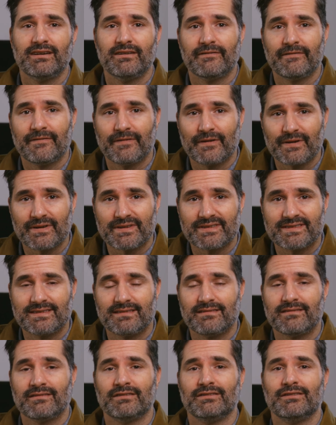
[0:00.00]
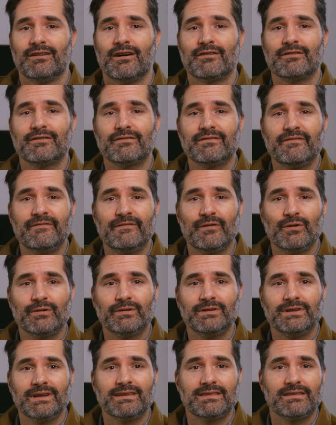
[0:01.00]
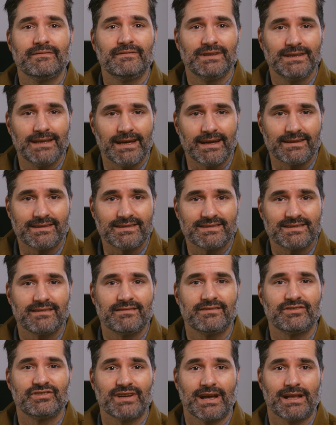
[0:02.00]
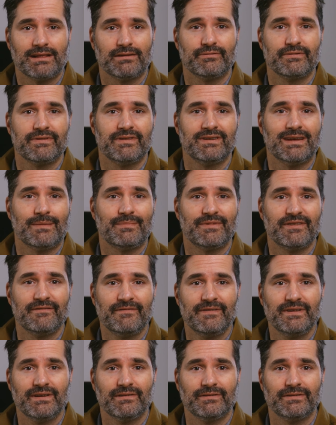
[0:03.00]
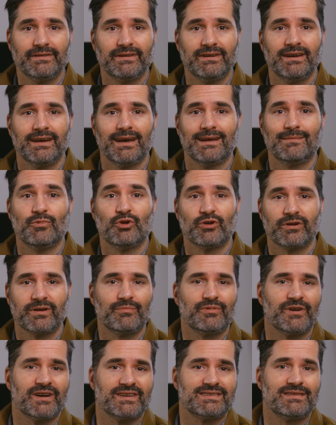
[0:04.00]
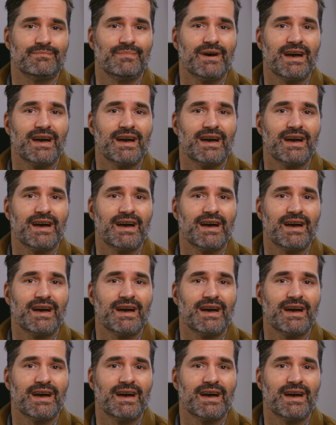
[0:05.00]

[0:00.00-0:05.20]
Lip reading: First, the longer the focal length of a lens, the shallower the depth of field, and more compressed the